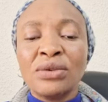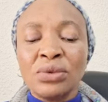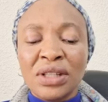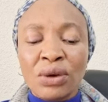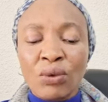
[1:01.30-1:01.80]
do
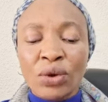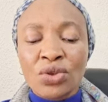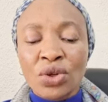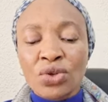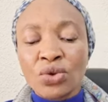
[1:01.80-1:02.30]
they
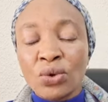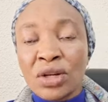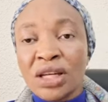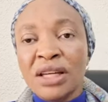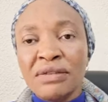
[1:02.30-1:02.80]
want us to
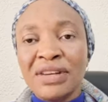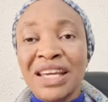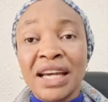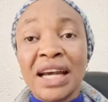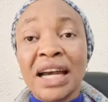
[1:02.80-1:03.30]
live
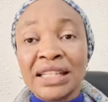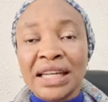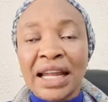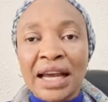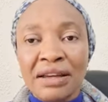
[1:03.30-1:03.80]
a hard
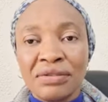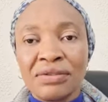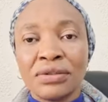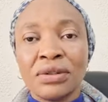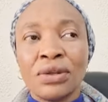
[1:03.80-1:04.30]
life?